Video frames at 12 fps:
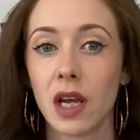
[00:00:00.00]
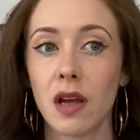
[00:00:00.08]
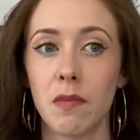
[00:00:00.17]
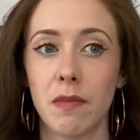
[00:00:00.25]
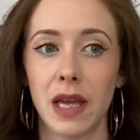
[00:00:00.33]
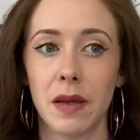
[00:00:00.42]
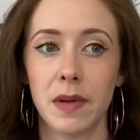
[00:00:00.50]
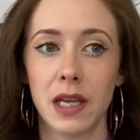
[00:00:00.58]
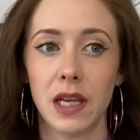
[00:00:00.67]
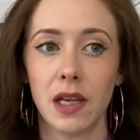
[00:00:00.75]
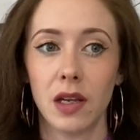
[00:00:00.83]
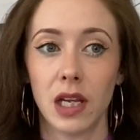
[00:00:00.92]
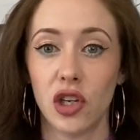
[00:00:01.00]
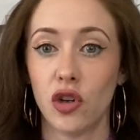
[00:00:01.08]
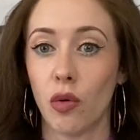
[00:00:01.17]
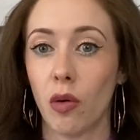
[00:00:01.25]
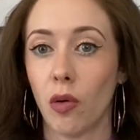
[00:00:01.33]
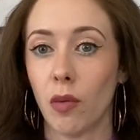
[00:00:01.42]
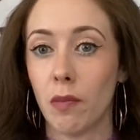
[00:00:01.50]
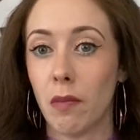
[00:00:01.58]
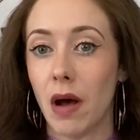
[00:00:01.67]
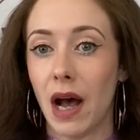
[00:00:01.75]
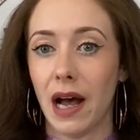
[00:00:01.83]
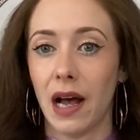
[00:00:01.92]
Maybe in your,
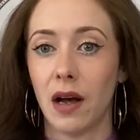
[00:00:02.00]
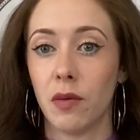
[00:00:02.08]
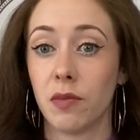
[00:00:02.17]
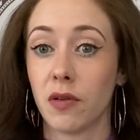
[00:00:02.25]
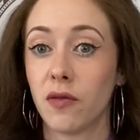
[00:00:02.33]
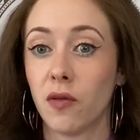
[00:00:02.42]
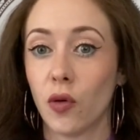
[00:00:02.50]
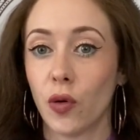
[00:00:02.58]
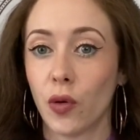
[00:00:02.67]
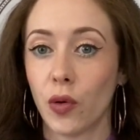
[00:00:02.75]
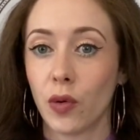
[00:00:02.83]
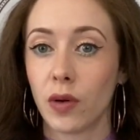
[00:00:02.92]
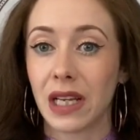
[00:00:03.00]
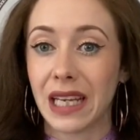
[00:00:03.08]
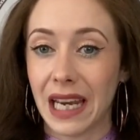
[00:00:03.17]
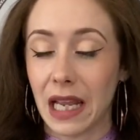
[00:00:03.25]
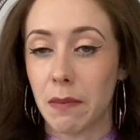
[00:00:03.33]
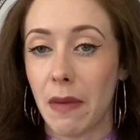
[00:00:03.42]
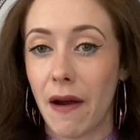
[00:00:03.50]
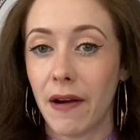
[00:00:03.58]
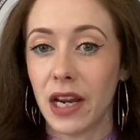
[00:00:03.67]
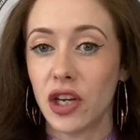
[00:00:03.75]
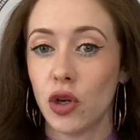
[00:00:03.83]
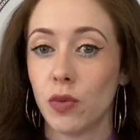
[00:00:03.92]
before getting
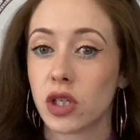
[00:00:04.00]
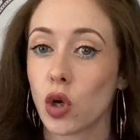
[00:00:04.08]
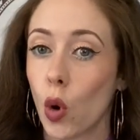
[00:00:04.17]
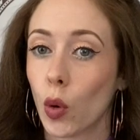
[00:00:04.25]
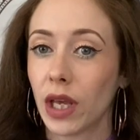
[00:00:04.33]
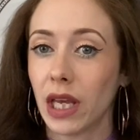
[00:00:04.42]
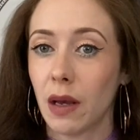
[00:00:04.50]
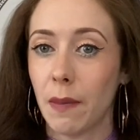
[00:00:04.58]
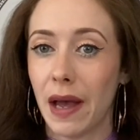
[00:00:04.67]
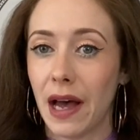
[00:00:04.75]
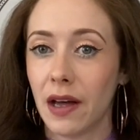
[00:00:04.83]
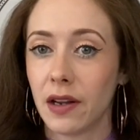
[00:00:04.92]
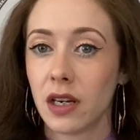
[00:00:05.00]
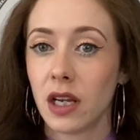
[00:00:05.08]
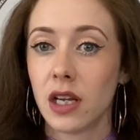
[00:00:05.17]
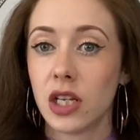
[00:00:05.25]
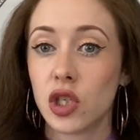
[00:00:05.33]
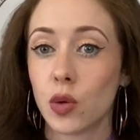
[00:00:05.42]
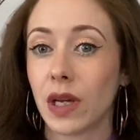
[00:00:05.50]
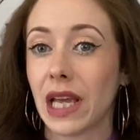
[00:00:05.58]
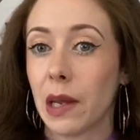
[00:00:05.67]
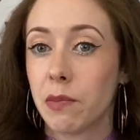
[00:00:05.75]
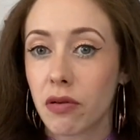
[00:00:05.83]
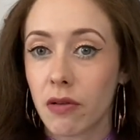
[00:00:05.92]
married, you were talking about doing
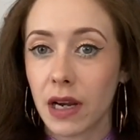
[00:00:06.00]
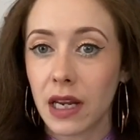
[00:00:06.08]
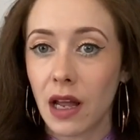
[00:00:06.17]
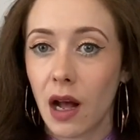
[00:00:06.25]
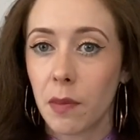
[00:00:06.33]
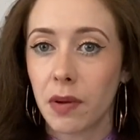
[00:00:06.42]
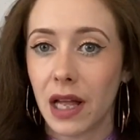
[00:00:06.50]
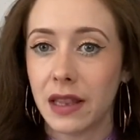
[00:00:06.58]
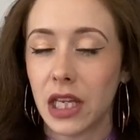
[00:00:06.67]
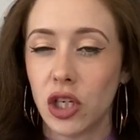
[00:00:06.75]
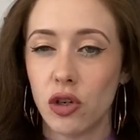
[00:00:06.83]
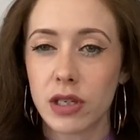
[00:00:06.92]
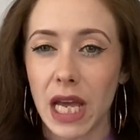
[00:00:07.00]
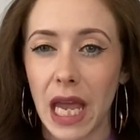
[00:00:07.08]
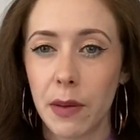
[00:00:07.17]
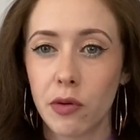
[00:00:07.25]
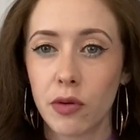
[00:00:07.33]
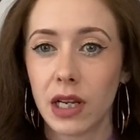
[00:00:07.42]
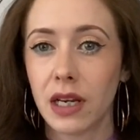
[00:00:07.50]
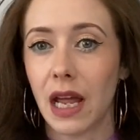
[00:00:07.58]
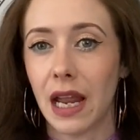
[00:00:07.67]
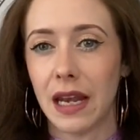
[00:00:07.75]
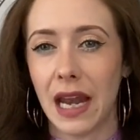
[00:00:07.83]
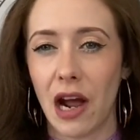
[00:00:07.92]
a prenup and then you tabled it,
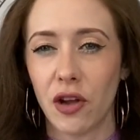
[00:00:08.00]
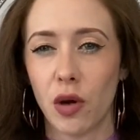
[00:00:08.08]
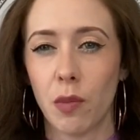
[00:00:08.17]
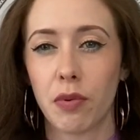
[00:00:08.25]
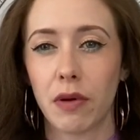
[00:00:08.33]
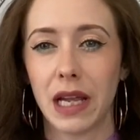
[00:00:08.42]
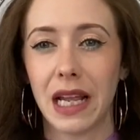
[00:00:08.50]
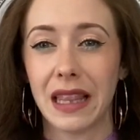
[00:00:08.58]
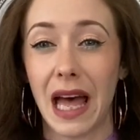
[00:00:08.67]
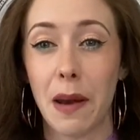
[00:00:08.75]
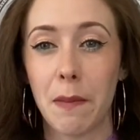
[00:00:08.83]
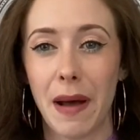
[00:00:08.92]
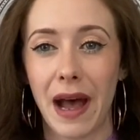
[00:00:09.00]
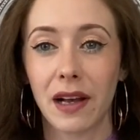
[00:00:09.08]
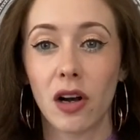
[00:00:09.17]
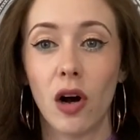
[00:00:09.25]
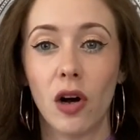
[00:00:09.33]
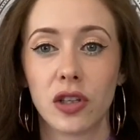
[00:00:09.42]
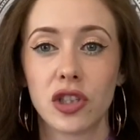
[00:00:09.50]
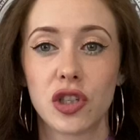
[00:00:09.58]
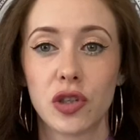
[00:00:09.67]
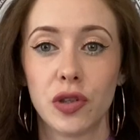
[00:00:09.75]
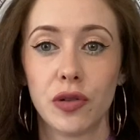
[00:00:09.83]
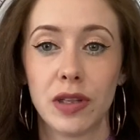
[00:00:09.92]
and now you're bringing that back
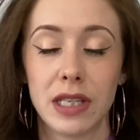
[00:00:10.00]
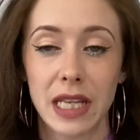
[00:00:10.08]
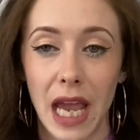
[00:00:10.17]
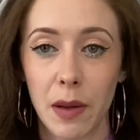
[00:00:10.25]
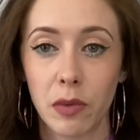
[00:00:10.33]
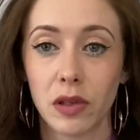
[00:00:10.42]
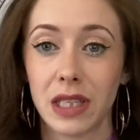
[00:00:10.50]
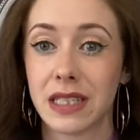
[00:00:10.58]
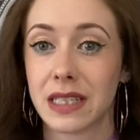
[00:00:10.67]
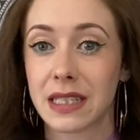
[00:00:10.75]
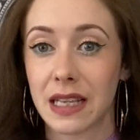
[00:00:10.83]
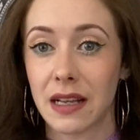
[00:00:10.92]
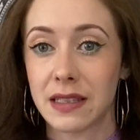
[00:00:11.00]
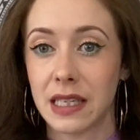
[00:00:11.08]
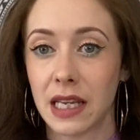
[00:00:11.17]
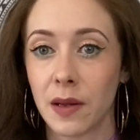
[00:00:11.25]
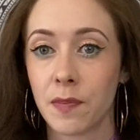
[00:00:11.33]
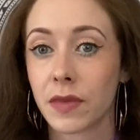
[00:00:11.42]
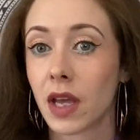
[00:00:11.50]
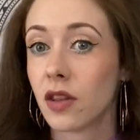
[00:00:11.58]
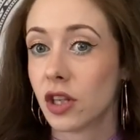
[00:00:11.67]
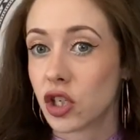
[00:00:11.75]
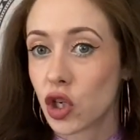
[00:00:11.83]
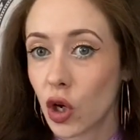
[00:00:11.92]
onto the table and discussing
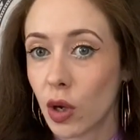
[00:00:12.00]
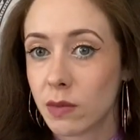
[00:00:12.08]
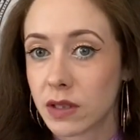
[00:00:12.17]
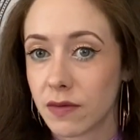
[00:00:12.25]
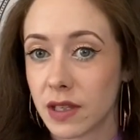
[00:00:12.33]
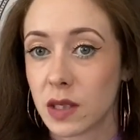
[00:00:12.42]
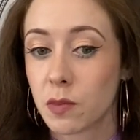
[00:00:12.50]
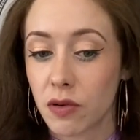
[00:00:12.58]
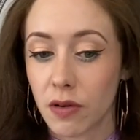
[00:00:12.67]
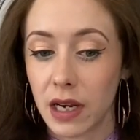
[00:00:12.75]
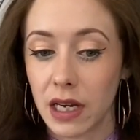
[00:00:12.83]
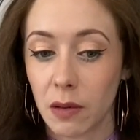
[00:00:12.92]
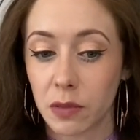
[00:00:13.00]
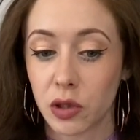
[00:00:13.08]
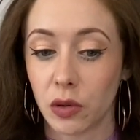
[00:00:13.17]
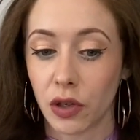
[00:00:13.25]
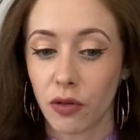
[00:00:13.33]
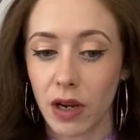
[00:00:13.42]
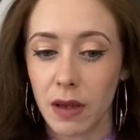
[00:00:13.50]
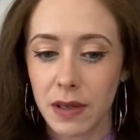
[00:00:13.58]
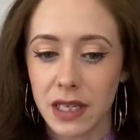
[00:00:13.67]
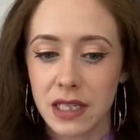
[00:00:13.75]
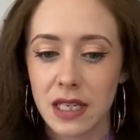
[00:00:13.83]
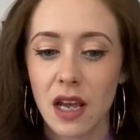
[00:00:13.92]
the terms of this prenuptial
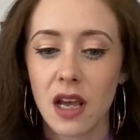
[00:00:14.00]
agreement.